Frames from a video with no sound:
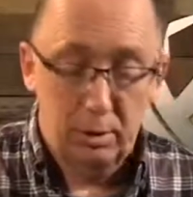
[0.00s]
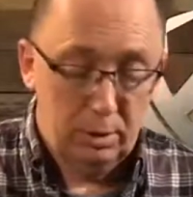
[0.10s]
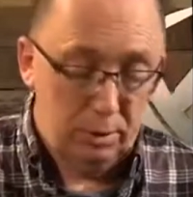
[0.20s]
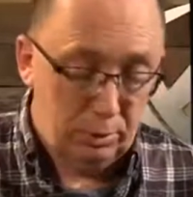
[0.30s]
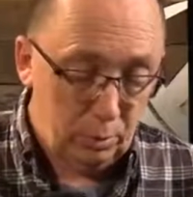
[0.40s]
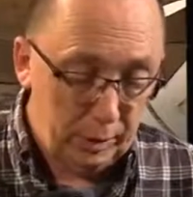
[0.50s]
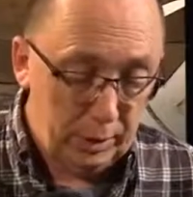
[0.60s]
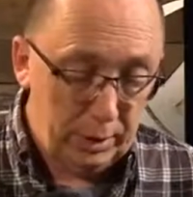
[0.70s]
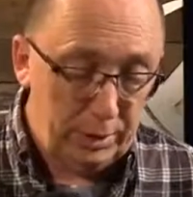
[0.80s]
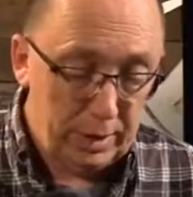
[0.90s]
to will
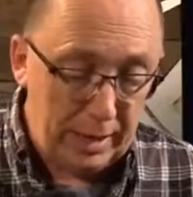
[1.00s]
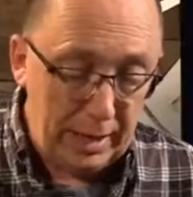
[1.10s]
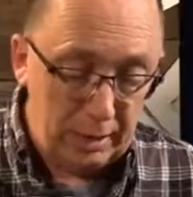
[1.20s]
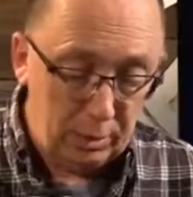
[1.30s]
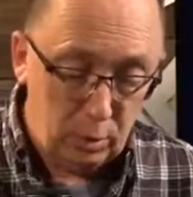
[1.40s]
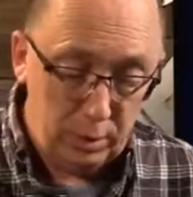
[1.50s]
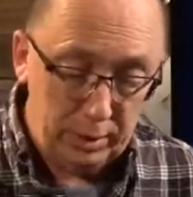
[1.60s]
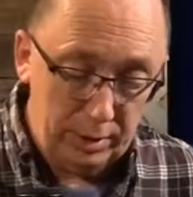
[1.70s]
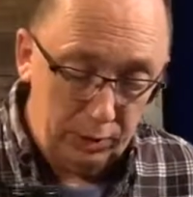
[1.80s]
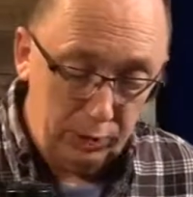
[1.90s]
and to act according to
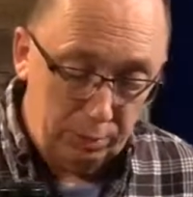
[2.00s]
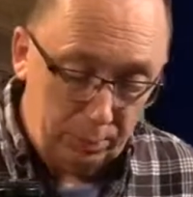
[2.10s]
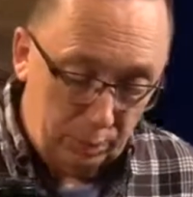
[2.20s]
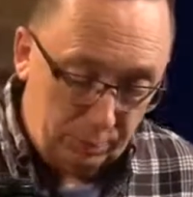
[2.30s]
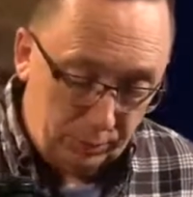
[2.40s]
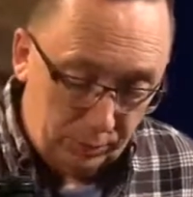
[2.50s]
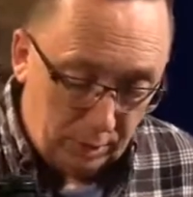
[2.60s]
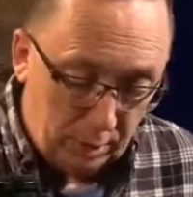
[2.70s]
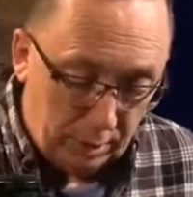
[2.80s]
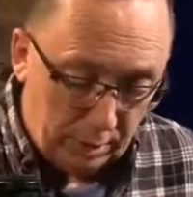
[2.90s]
his good purpose.
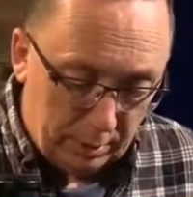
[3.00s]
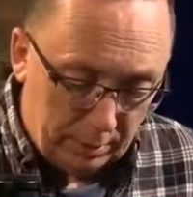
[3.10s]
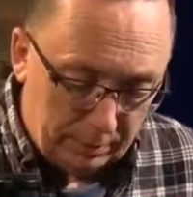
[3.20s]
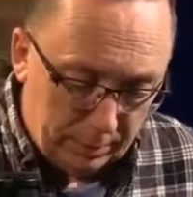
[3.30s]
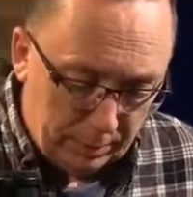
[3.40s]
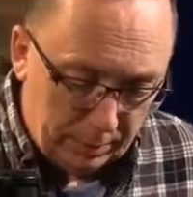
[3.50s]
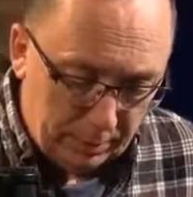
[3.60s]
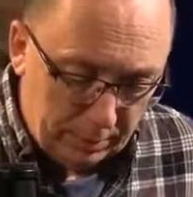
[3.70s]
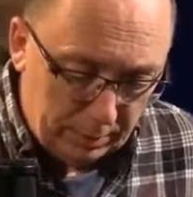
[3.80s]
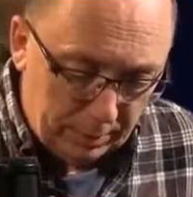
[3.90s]

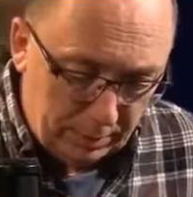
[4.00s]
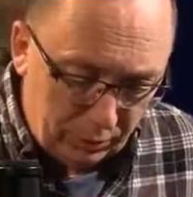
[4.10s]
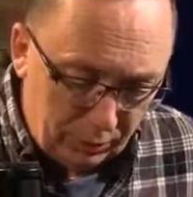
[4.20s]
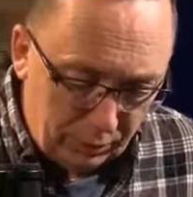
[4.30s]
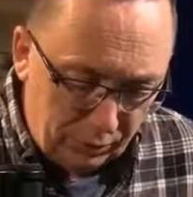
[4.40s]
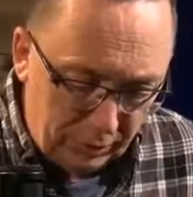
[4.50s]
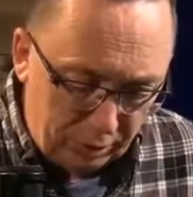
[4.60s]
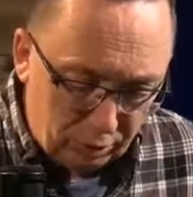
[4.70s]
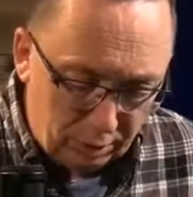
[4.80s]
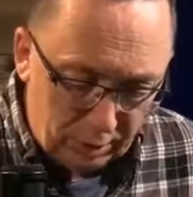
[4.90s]
This
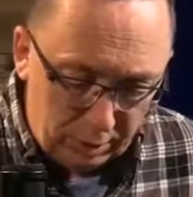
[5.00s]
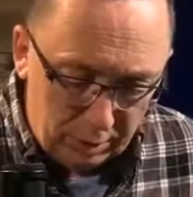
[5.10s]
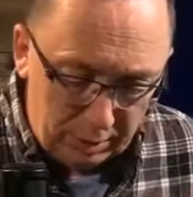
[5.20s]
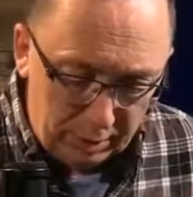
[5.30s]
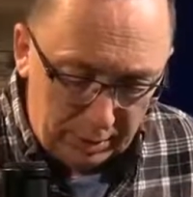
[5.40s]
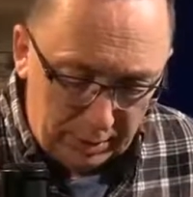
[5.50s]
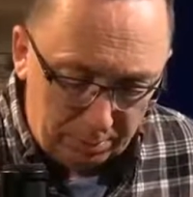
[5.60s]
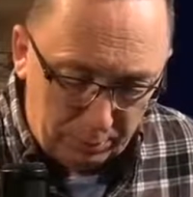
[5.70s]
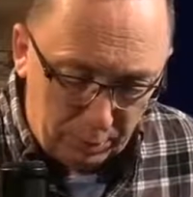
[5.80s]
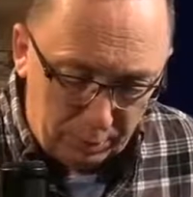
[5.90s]
section here, the end
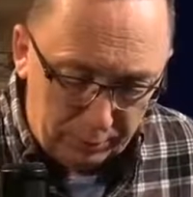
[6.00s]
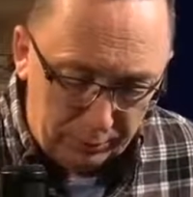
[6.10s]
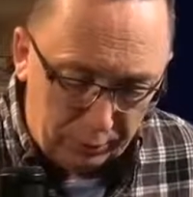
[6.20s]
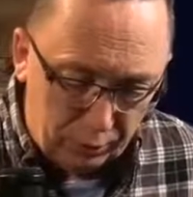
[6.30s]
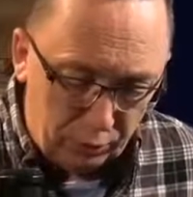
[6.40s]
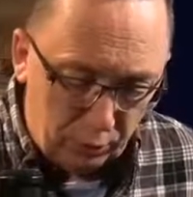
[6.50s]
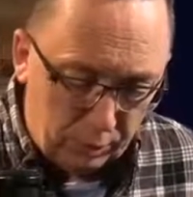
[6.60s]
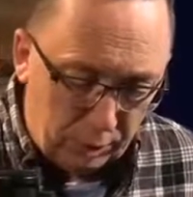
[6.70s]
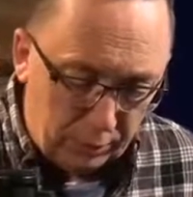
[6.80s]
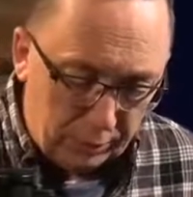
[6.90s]
part of verse
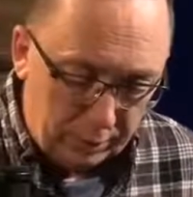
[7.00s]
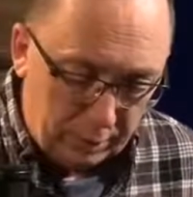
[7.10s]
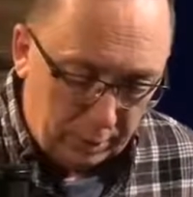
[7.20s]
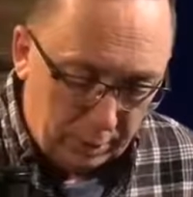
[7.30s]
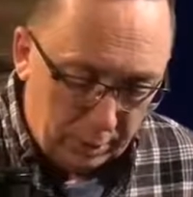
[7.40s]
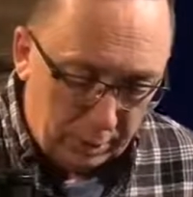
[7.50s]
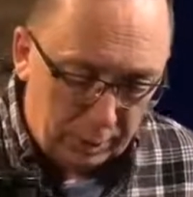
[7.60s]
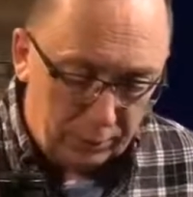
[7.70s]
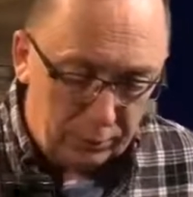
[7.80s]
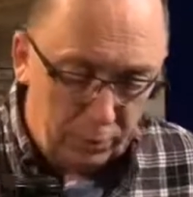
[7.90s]
12 and the
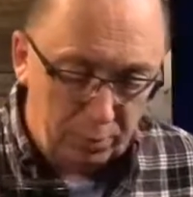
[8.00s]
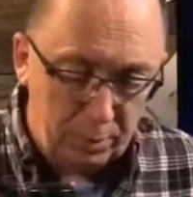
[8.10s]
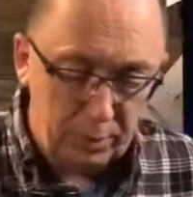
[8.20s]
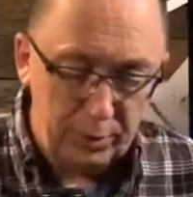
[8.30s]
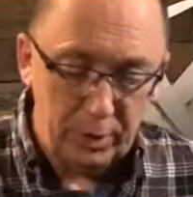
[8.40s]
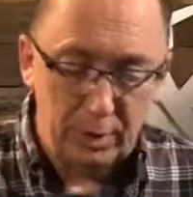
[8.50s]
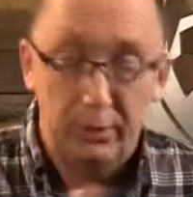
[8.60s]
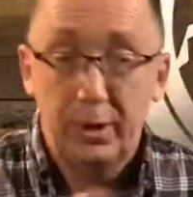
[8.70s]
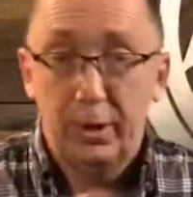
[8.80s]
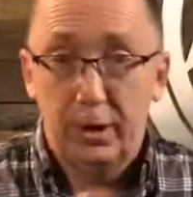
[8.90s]
first part there
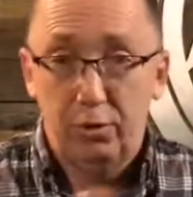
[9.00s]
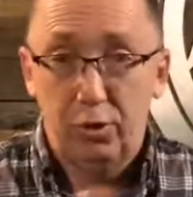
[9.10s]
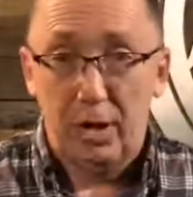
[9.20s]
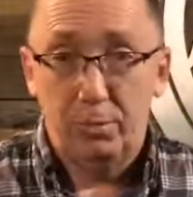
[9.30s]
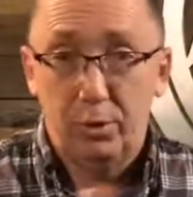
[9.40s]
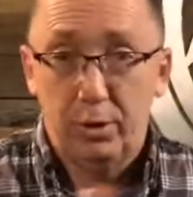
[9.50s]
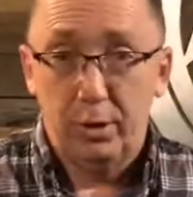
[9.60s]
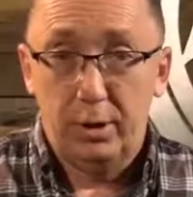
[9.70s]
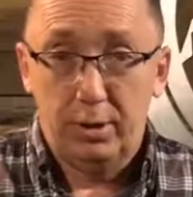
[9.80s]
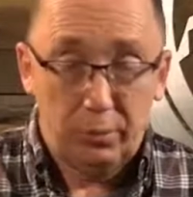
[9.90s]
of chapter
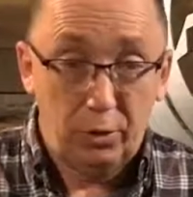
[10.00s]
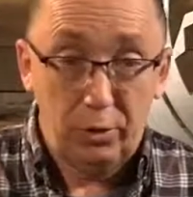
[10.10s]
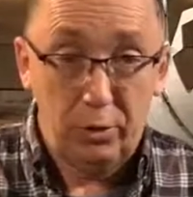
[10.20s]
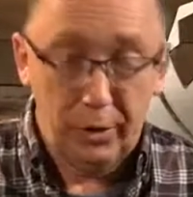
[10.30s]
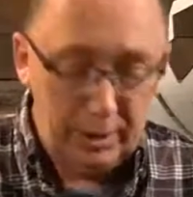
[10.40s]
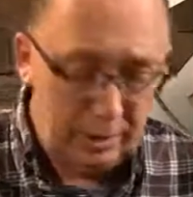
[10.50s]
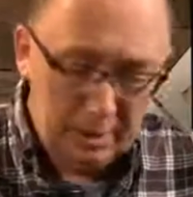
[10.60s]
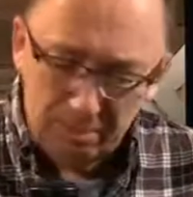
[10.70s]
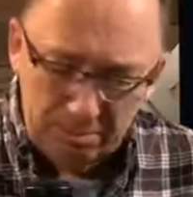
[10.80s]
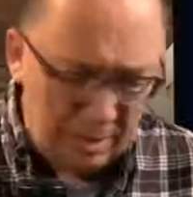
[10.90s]
verse 13,
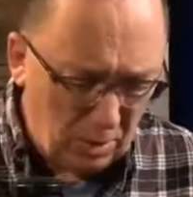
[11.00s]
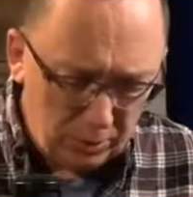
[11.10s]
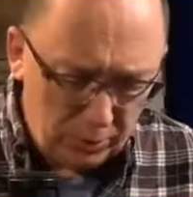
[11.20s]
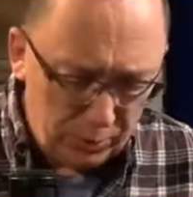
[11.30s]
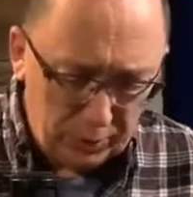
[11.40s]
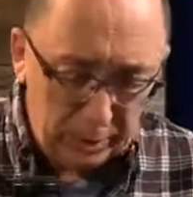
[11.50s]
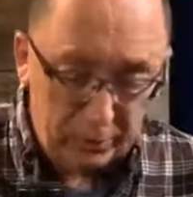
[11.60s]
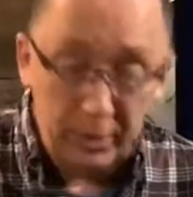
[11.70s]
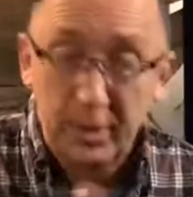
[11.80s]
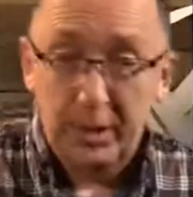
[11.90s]
powerful stuff.
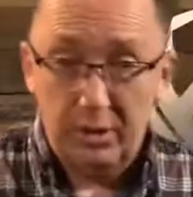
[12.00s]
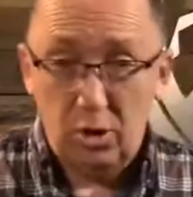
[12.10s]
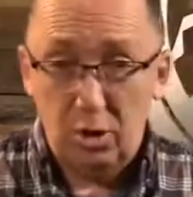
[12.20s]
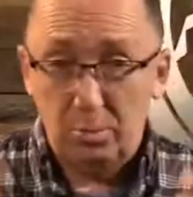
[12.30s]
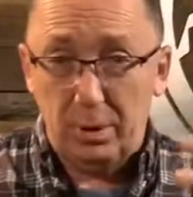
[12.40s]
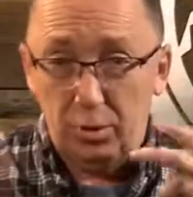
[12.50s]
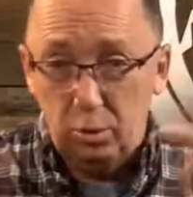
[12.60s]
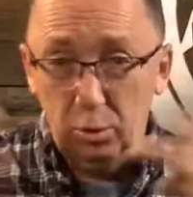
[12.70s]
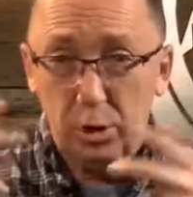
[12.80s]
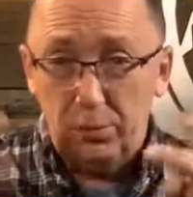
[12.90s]
It talks about two
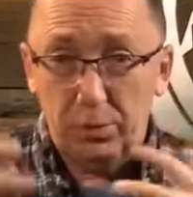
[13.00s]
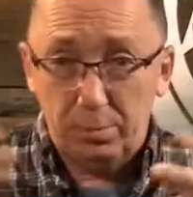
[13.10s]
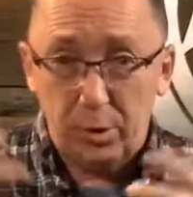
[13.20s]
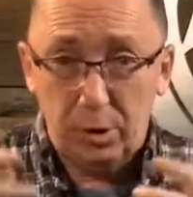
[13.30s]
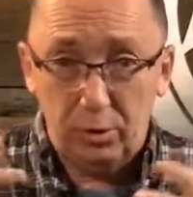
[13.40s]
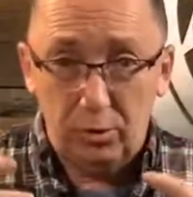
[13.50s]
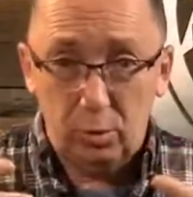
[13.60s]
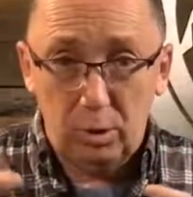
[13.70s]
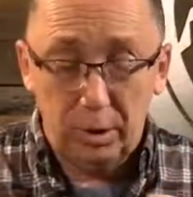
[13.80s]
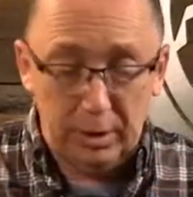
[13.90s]
different parts that work
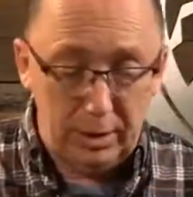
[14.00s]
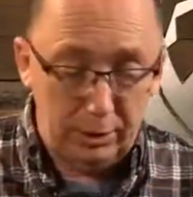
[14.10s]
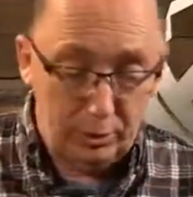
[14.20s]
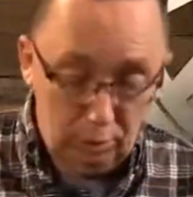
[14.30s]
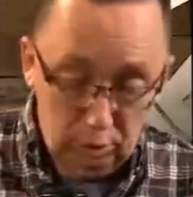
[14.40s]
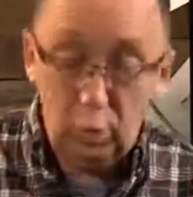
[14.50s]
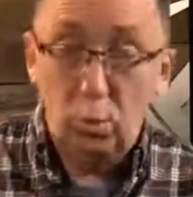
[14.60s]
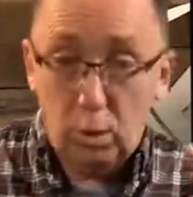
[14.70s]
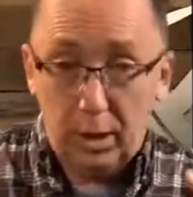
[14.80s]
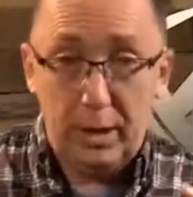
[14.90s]
together. You
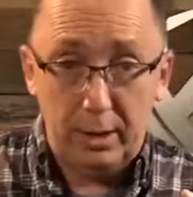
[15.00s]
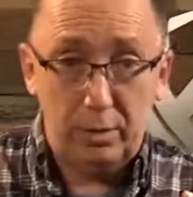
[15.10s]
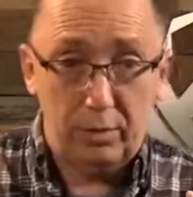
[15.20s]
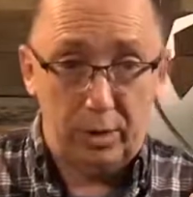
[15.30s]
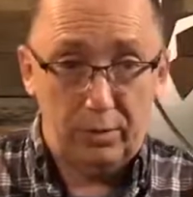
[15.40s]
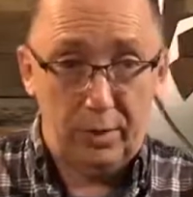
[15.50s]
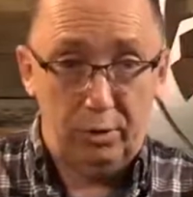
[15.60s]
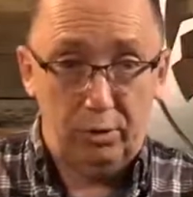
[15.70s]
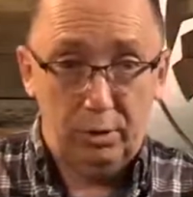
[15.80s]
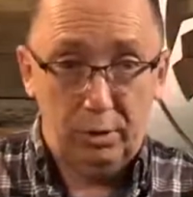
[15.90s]
work out your
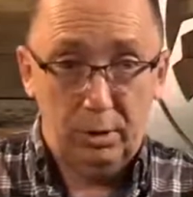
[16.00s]
salvation.